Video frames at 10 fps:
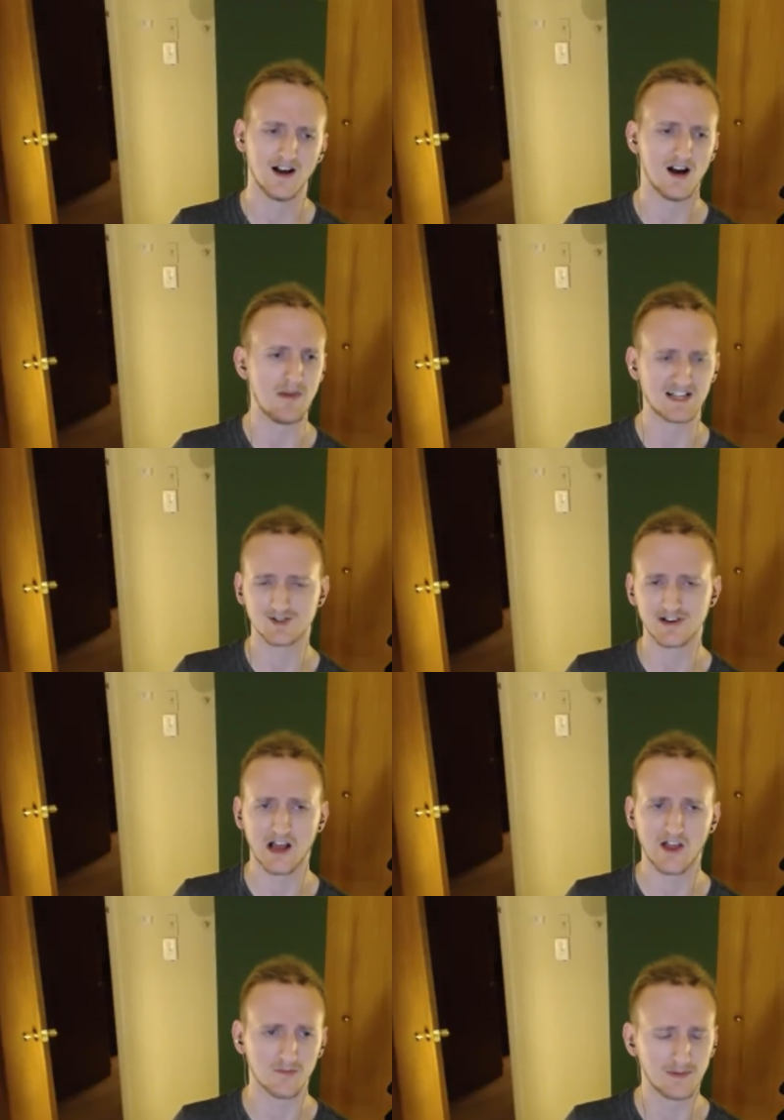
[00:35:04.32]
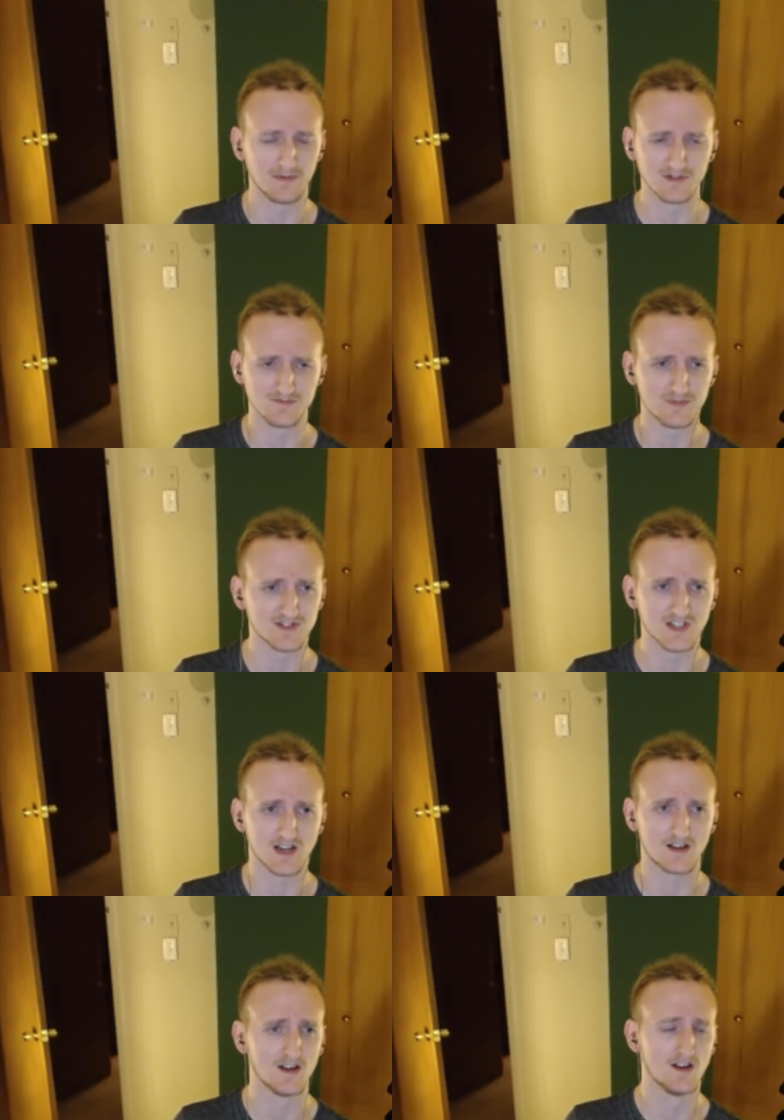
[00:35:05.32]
mastering other people's music,